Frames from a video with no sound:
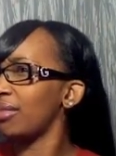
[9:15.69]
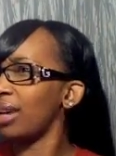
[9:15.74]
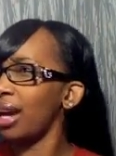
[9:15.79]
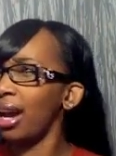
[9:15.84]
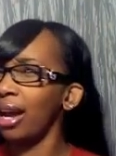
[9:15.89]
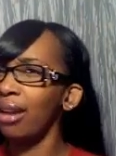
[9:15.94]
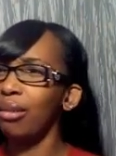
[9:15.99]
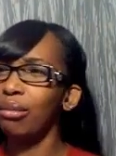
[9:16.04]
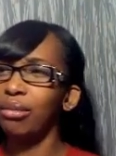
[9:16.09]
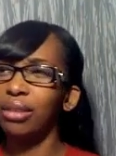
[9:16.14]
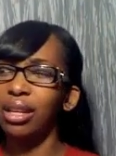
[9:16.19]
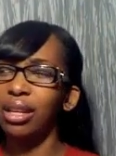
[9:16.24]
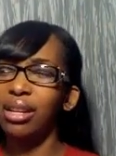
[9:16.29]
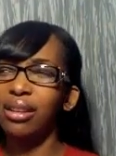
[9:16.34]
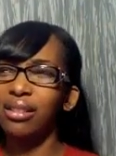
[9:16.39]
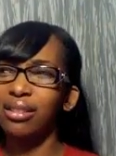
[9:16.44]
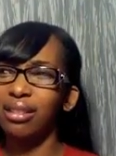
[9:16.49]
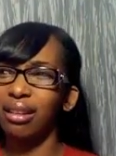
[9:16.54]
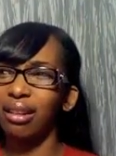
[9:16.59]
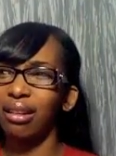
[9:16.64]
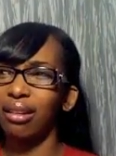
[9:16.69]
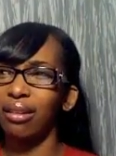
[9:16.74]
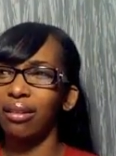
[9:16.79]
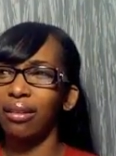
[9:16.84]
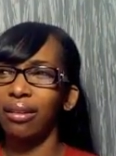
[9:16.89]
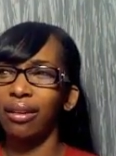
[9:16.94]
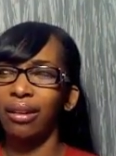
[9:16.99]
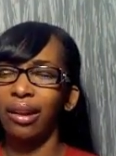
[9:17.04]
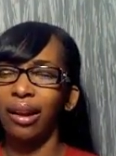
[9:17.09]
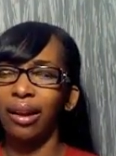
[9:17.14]
I don't think so.
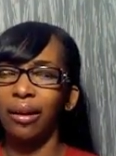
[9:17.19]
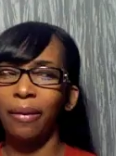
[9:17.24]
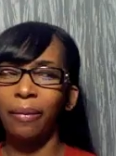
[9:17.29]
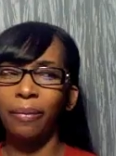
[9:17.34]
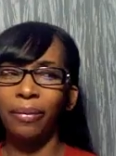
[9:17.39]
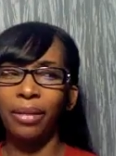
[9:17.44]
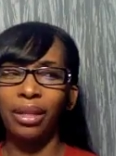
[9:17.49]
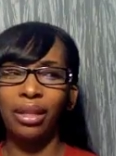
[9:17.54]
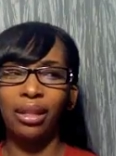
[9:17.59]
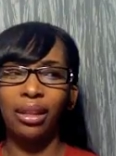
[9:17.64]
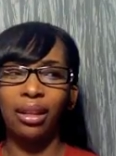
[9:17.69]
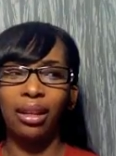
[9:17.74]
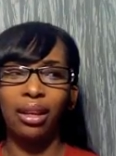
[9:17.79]
Yeah, don't.